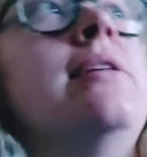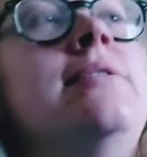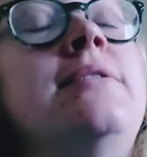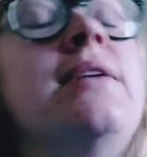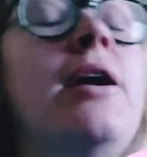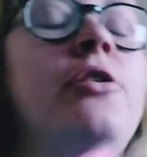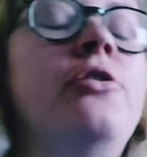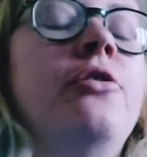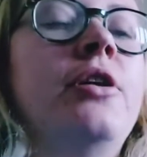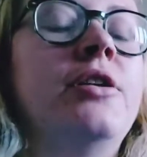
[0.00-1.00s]
this is how you
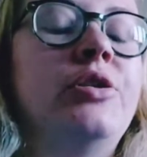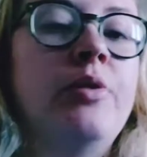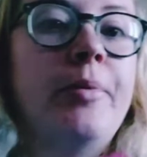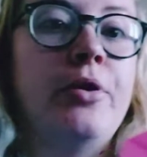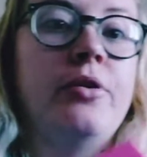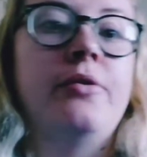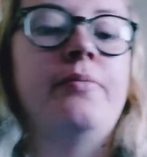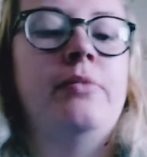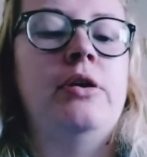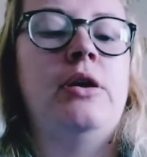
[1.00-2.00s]
turn it into a bird.
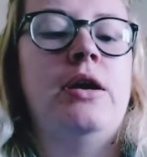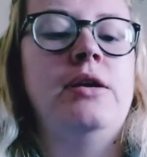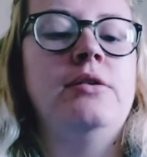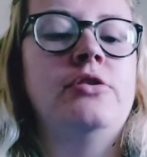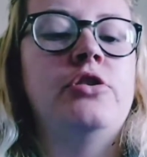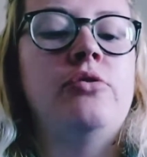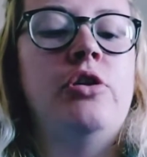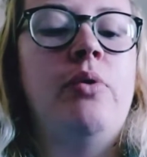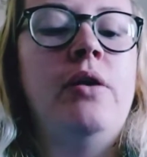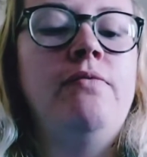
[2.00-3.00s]
Okay, so
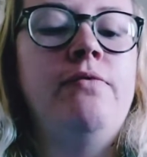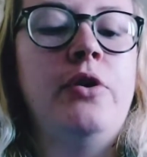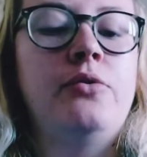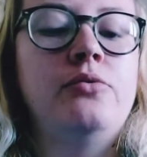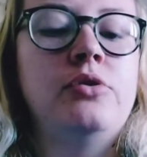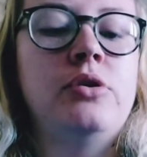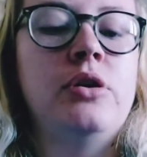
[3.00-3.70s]
you unfold